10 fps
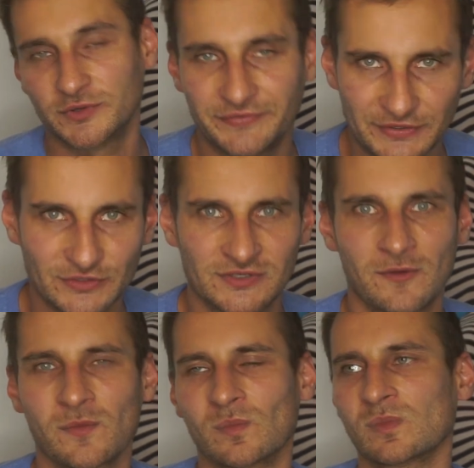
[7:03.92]
reviews.
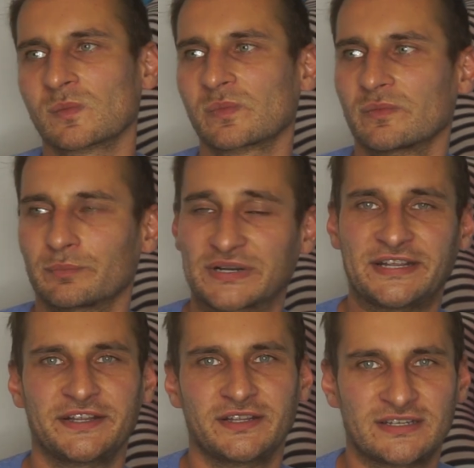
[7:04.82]
But
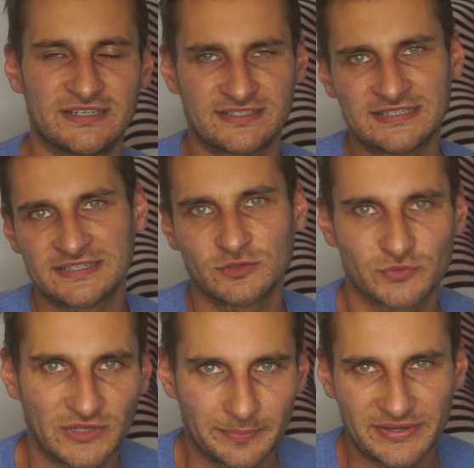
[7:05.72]
since he was
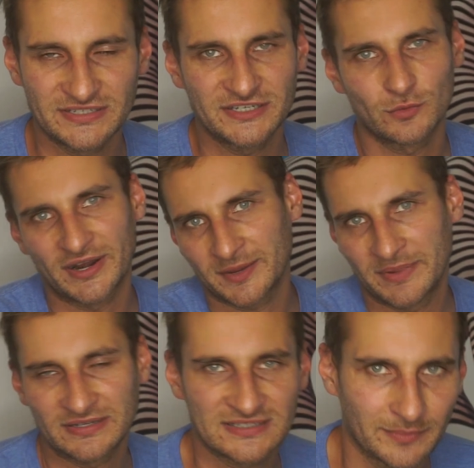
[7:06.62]
really busy, he
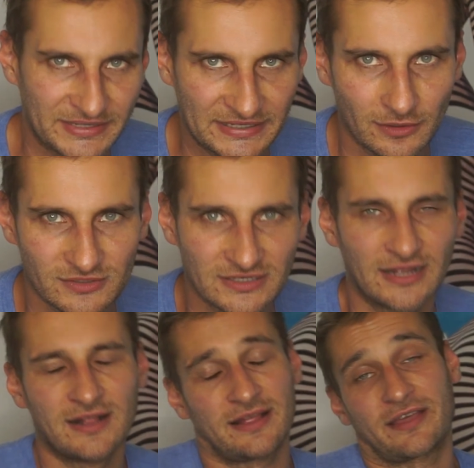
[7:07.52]
recommended somebody else.
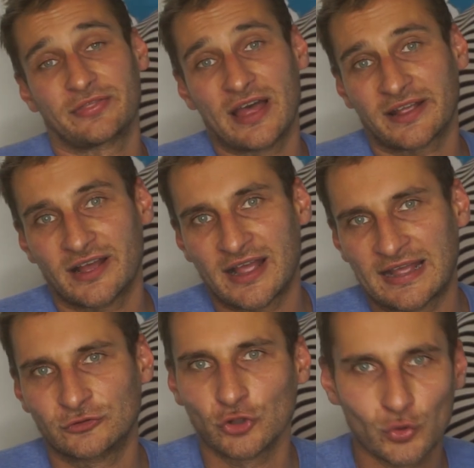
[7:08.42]
And that guy
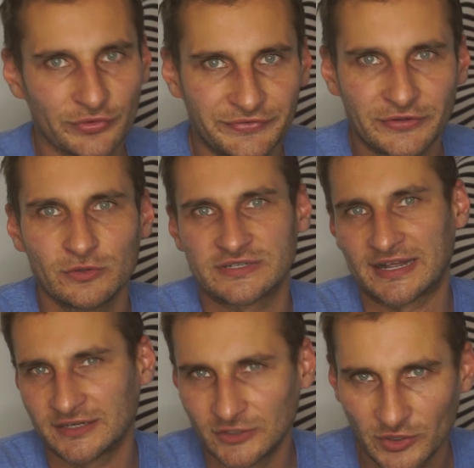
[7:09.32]
had no reviews. I
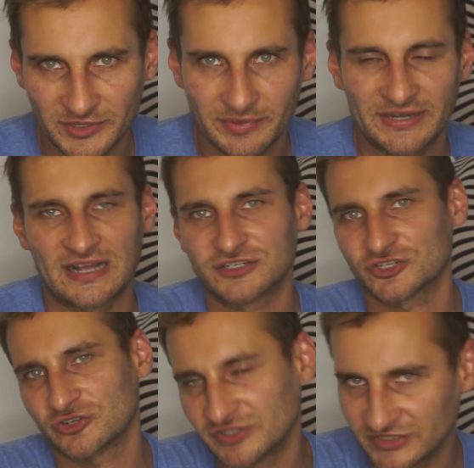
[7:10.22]
didn't know anybody. I
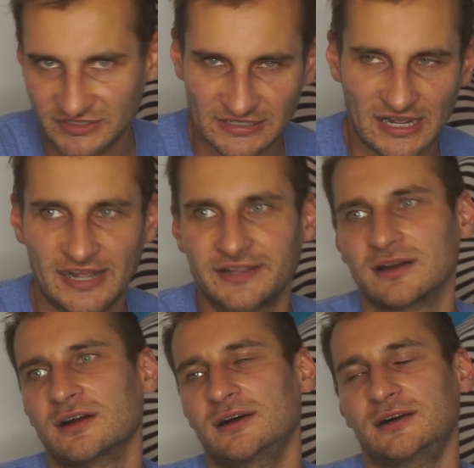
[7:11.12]
just trusted this guy.
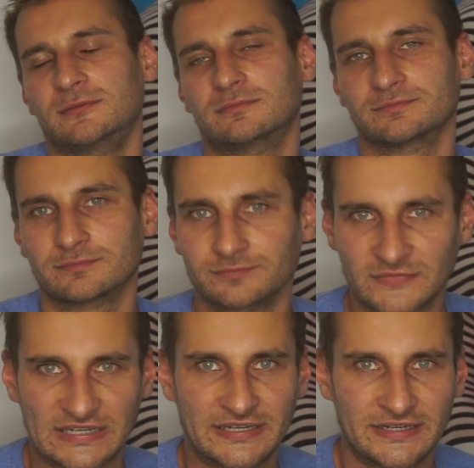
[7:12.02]

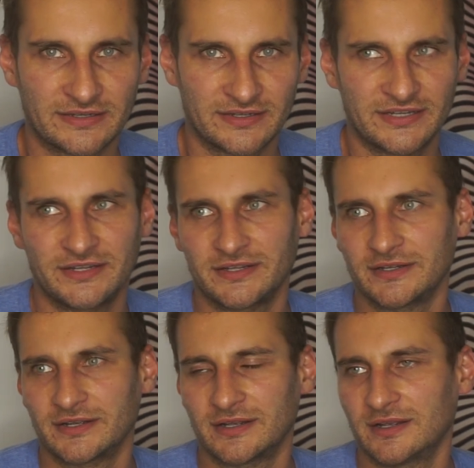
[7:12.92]
He